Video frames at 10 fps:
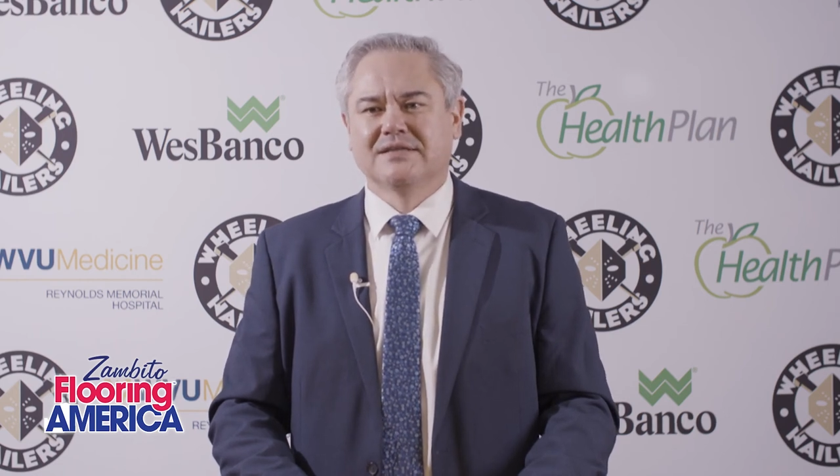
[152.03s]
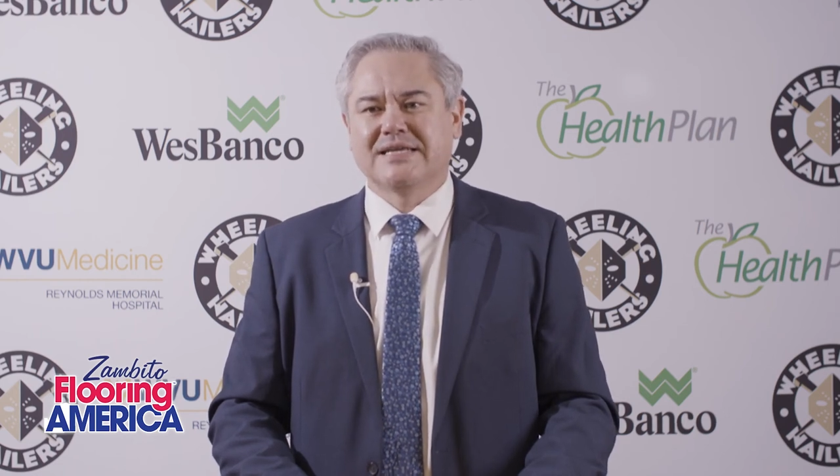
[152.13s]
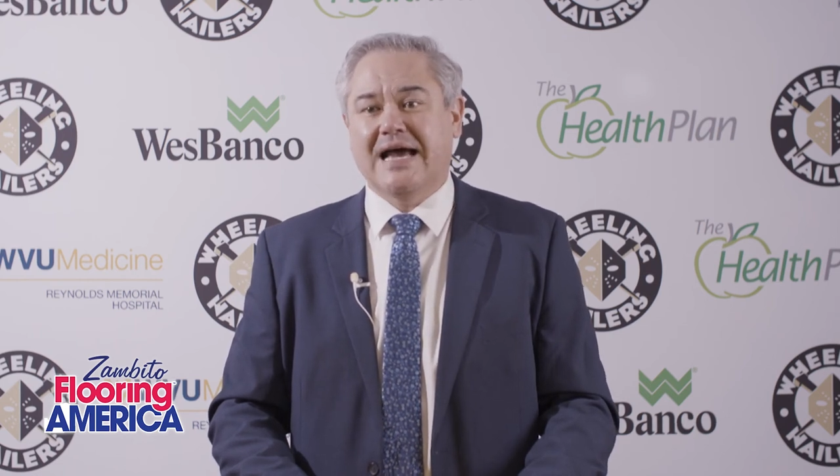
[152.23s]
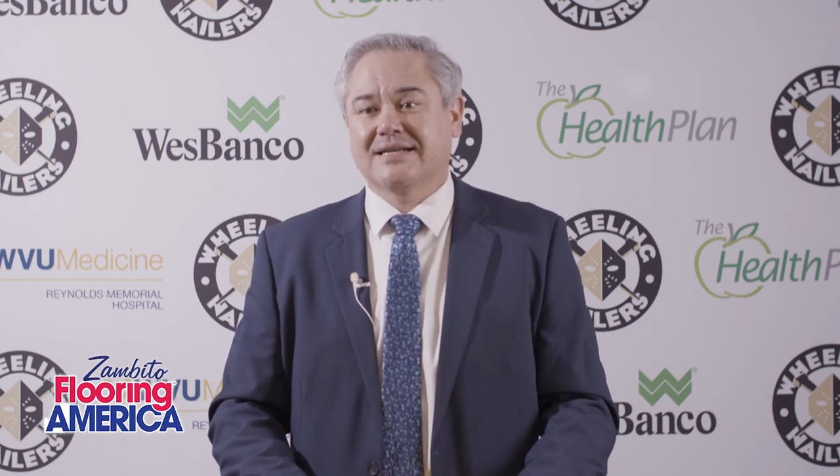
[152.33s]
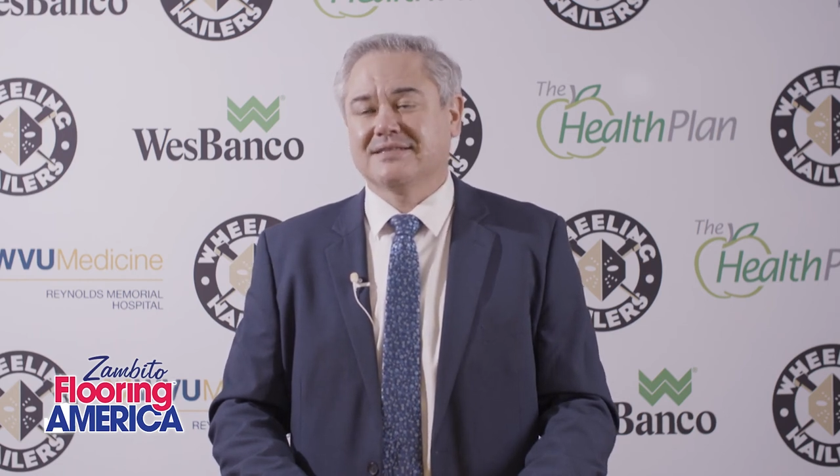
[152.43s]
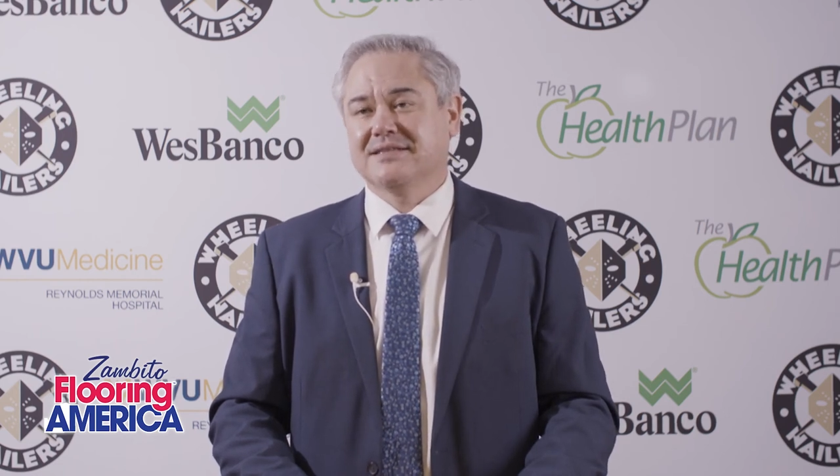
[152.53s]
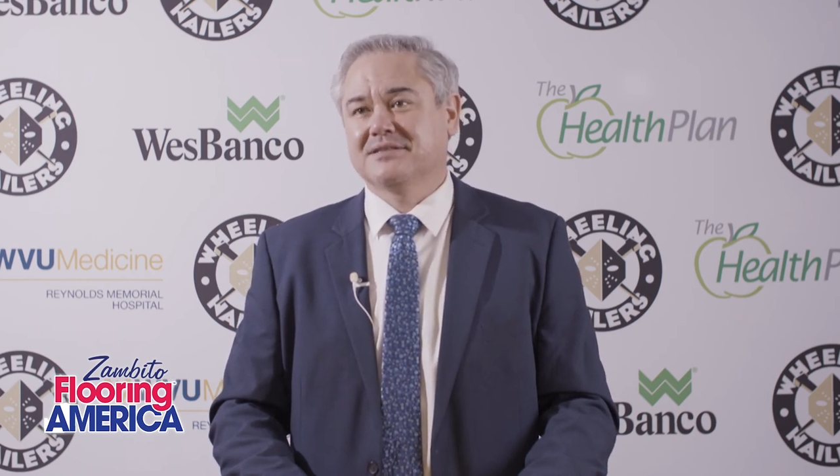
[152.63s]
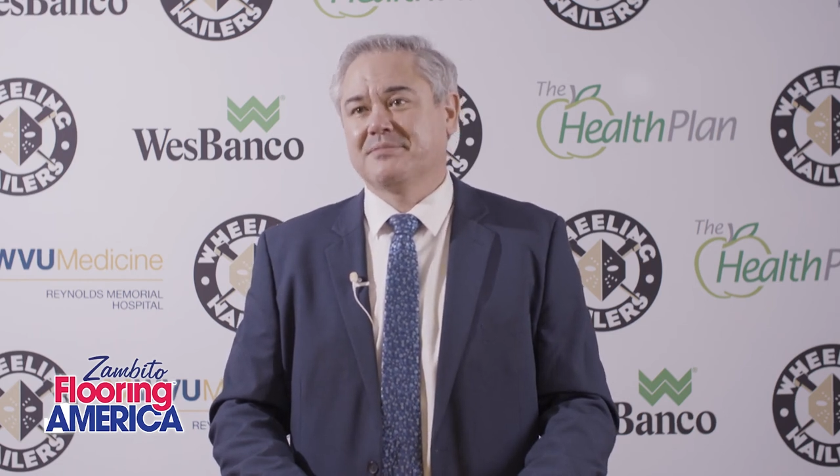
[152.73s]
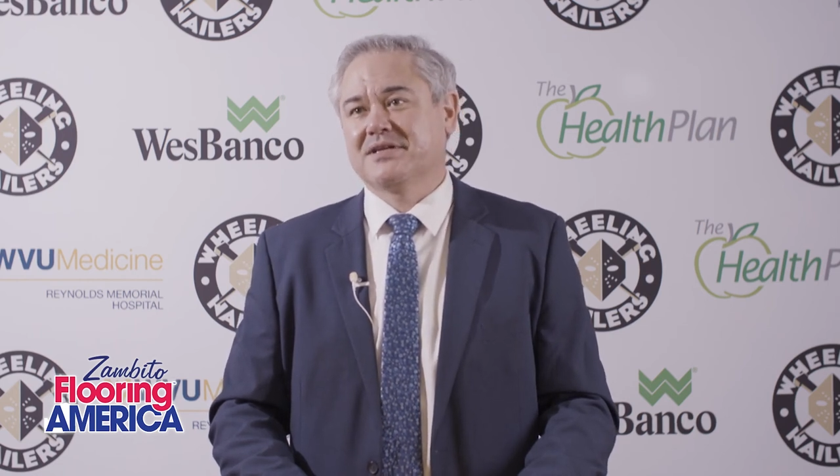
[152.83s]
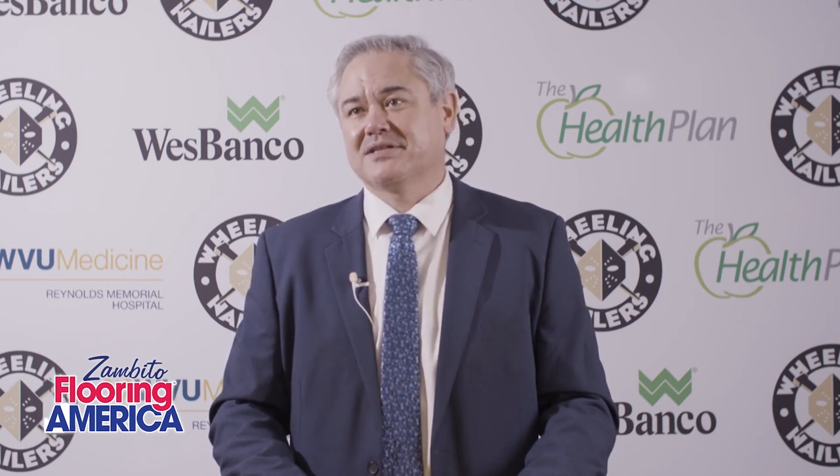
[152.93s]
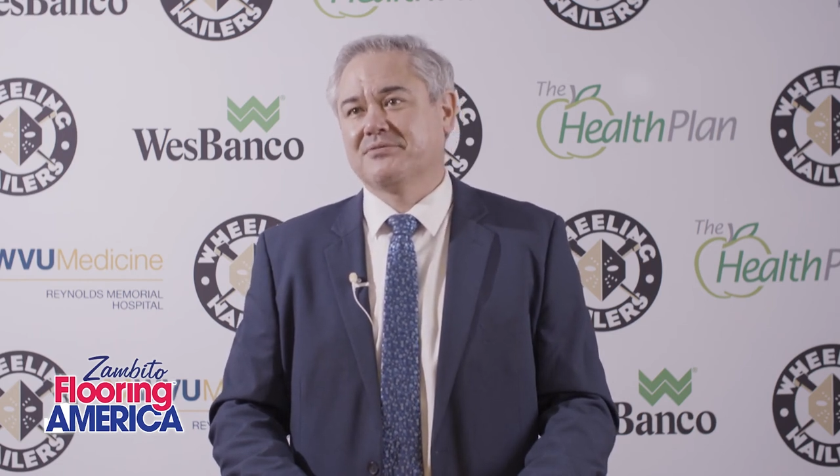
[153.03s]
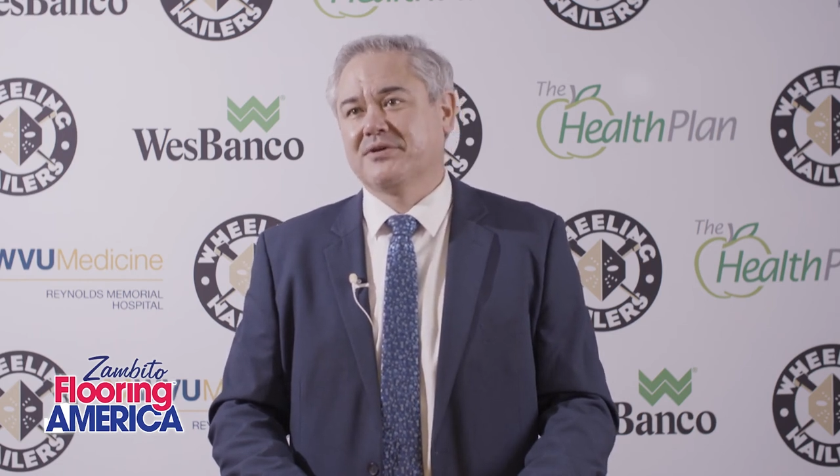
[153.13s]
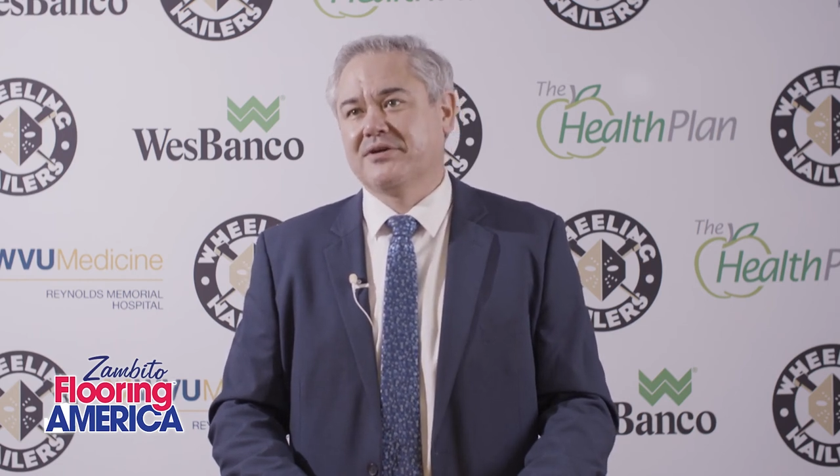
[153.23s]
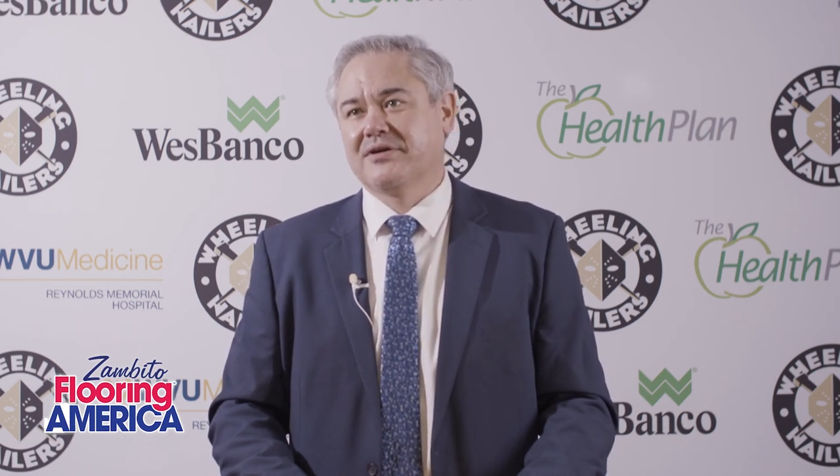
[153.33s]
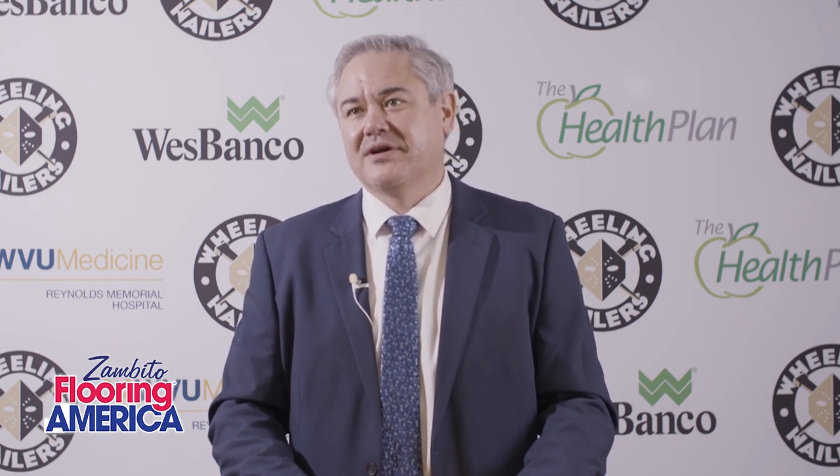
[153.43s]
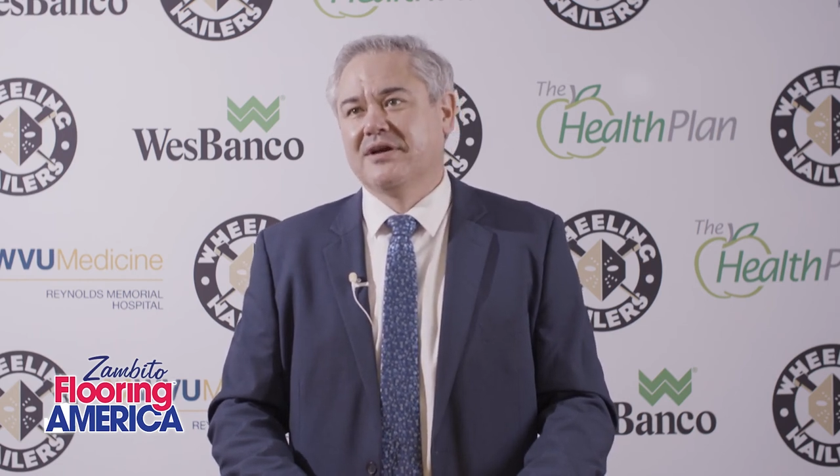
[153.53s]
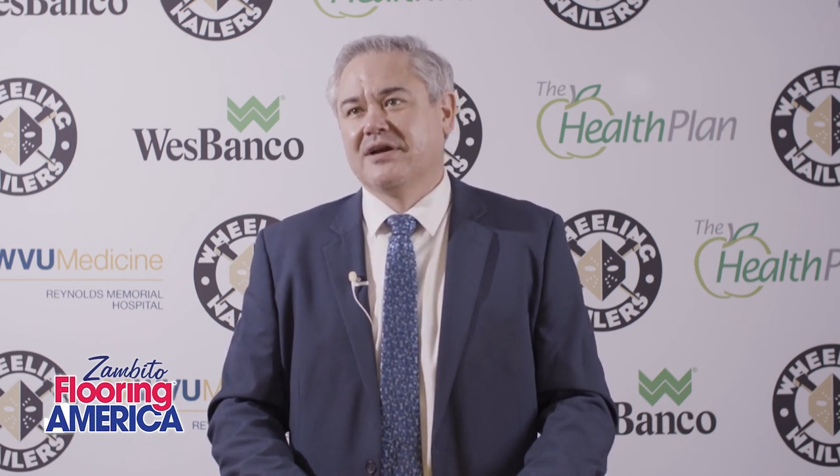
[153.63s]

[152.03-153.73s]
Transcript: taxing, especially when you're